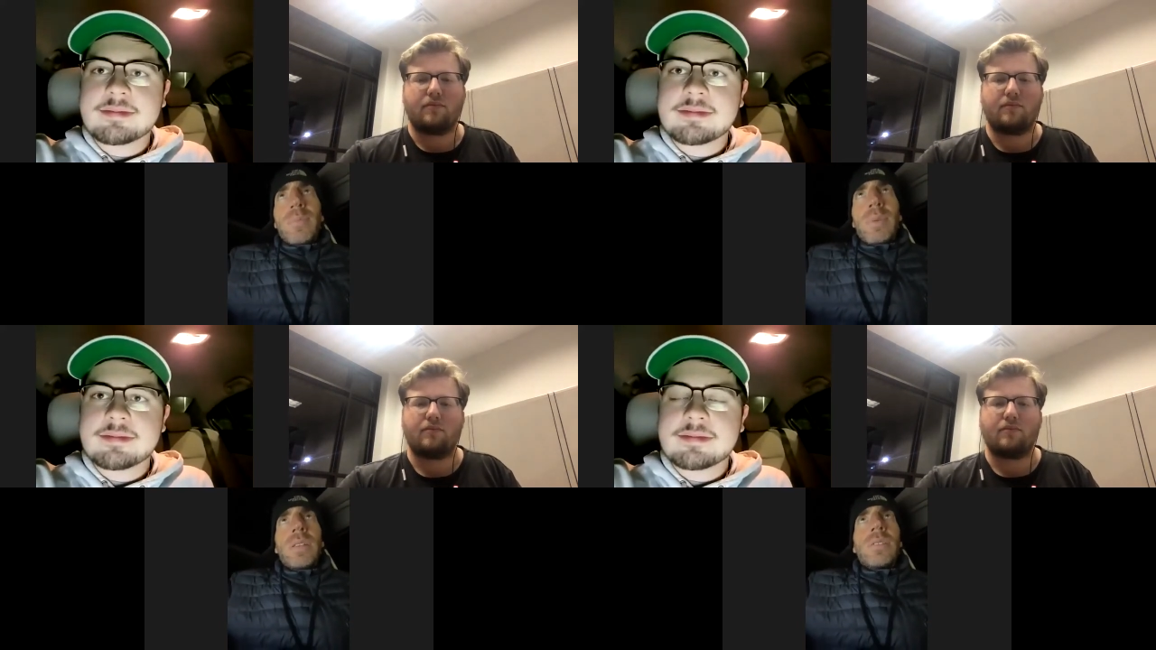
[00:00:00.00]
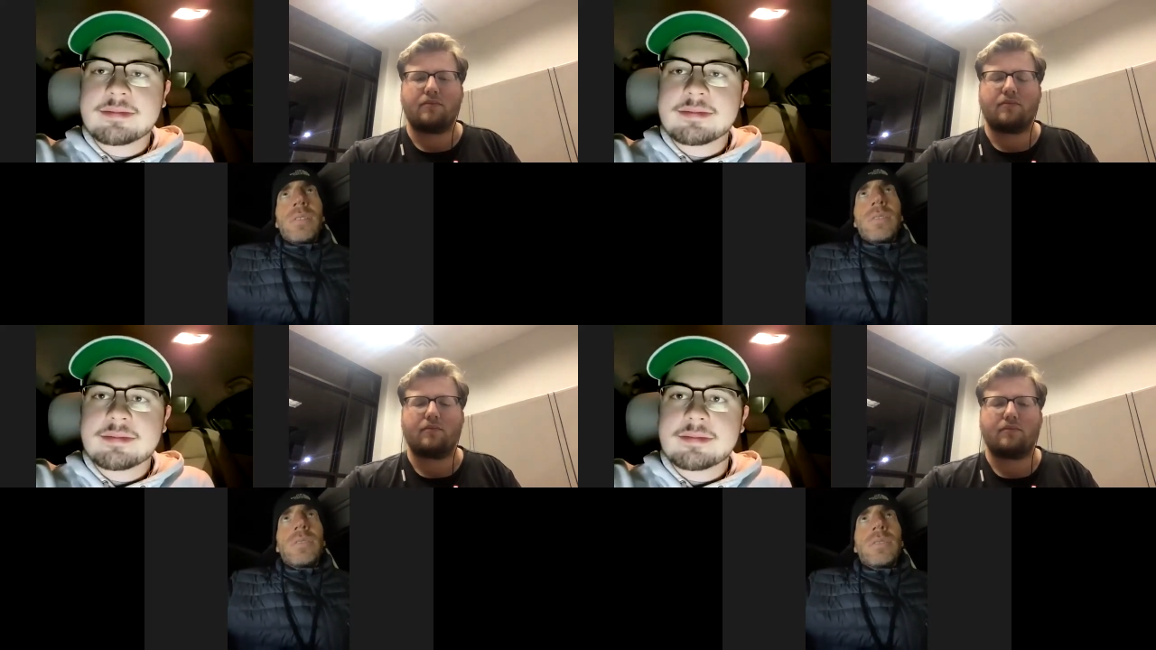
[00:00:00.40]
Speaker 1: I
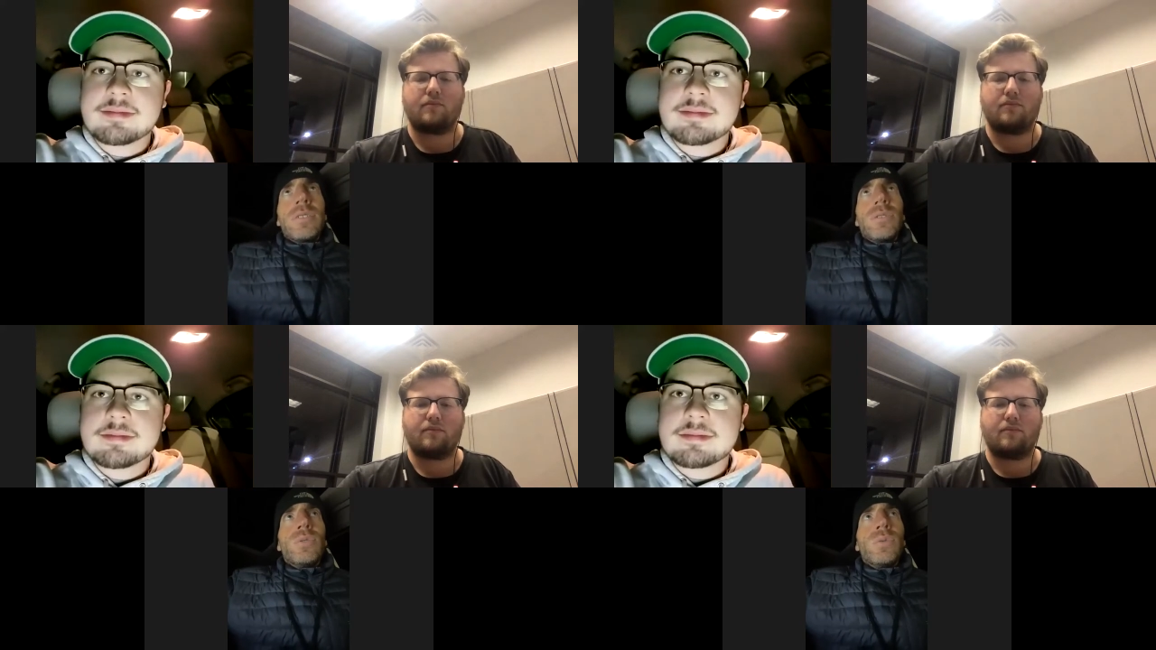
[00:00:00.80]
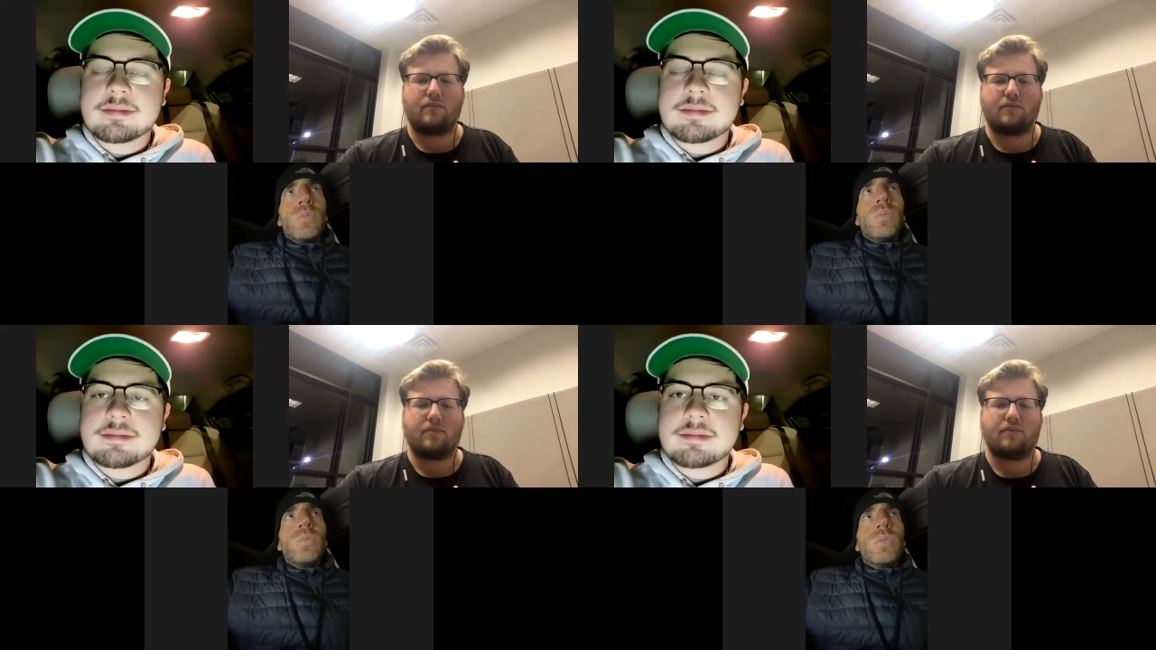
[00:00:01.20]
mean
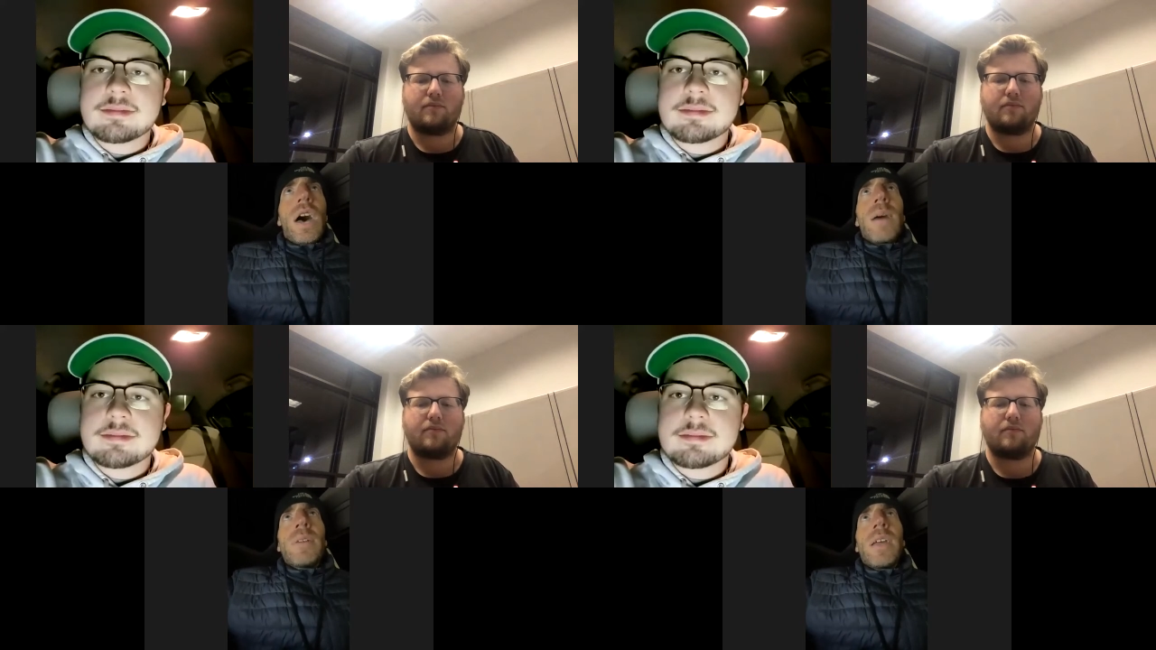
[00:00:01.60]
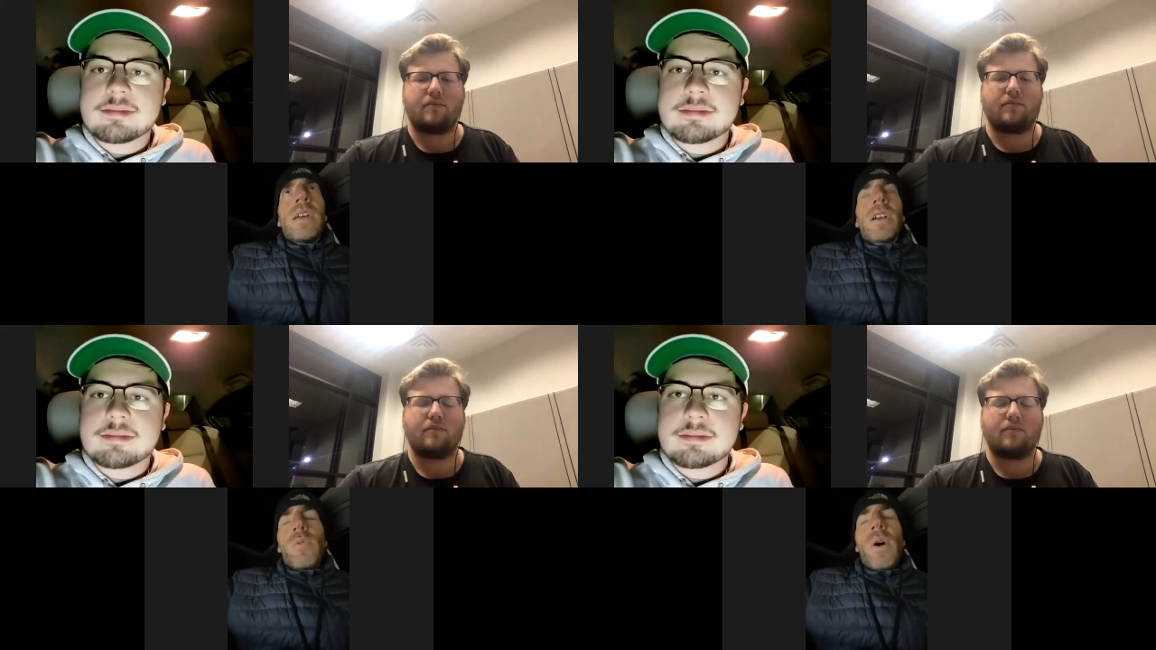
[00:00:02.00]
to
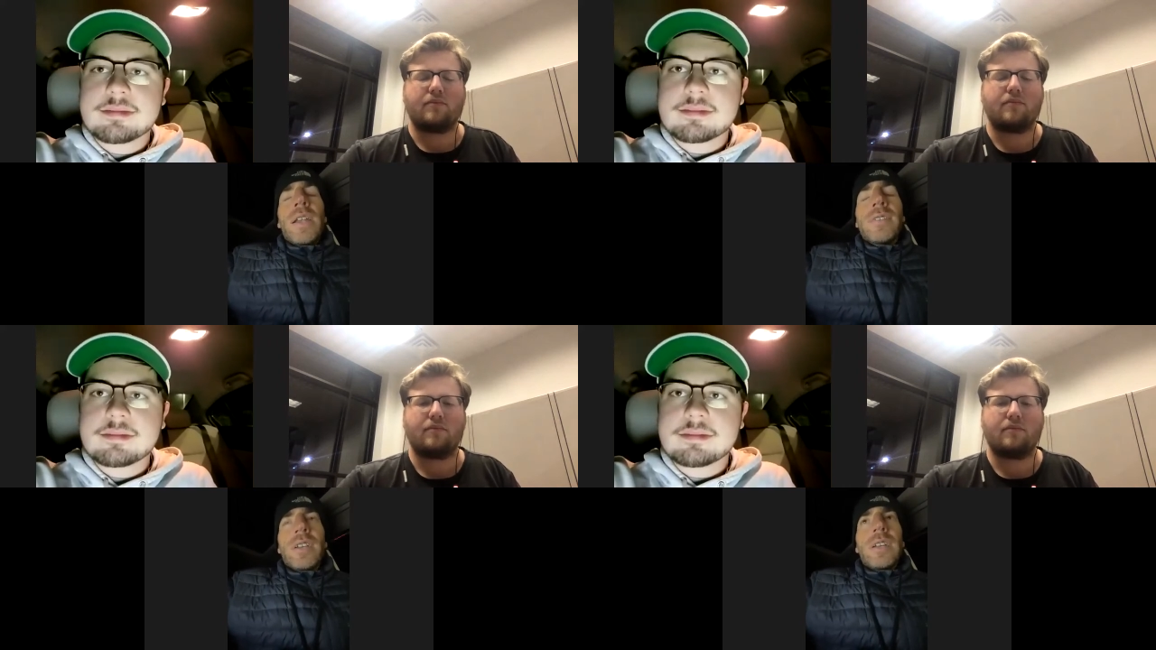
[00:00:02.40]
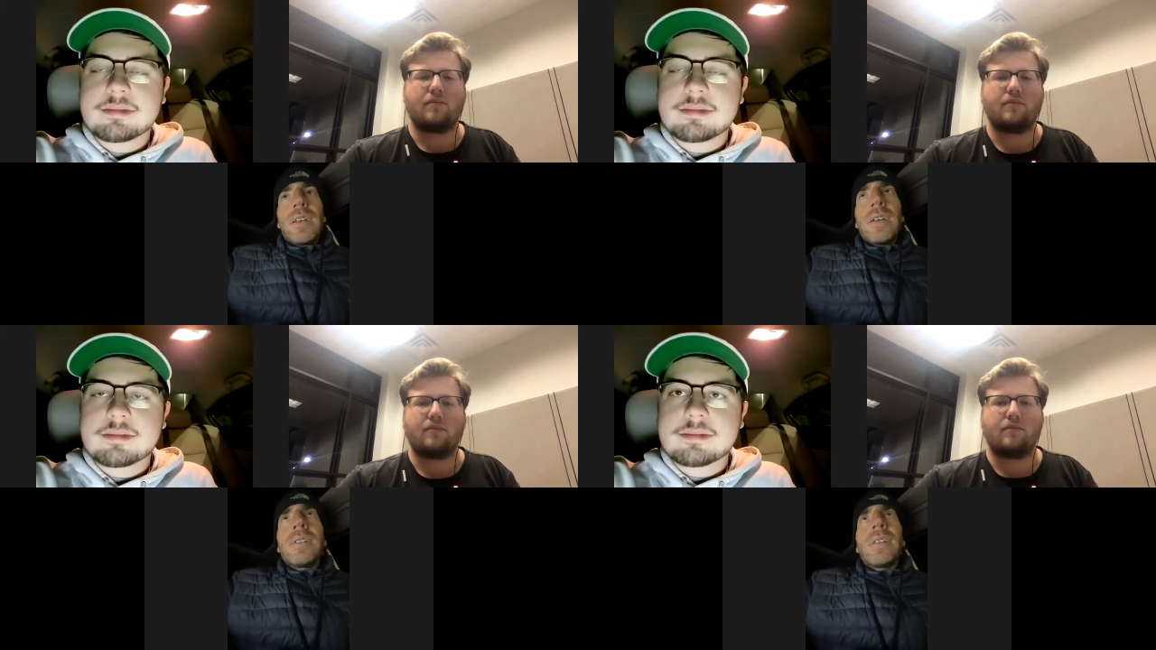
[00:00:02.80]
dominate Aquinas
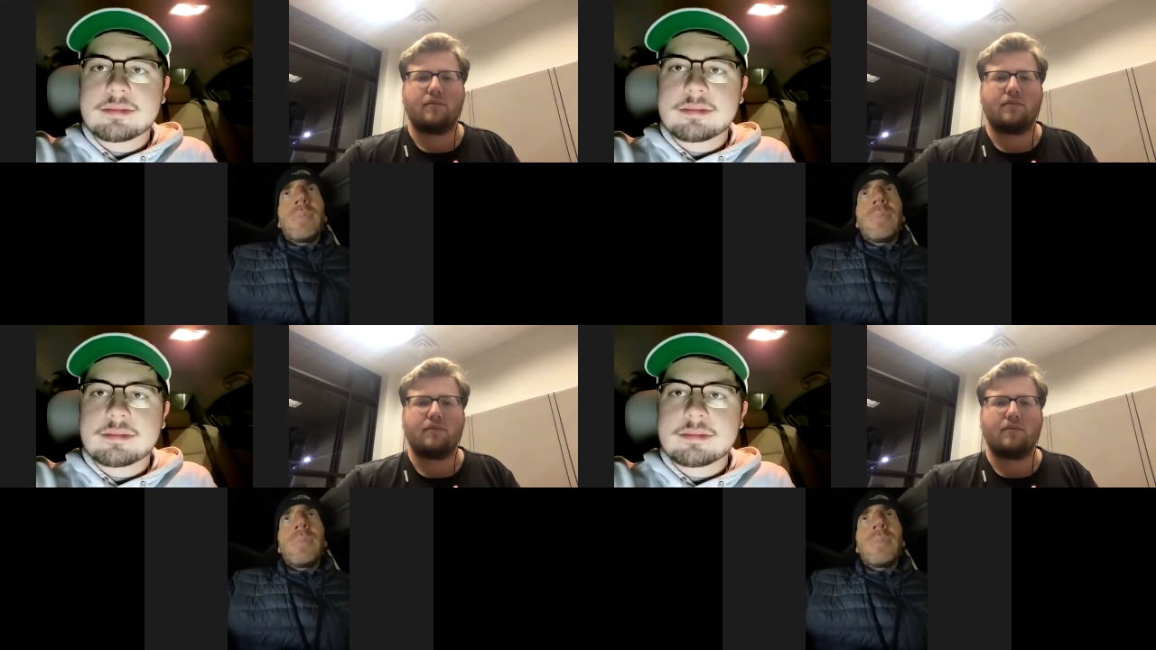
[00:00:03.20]
again.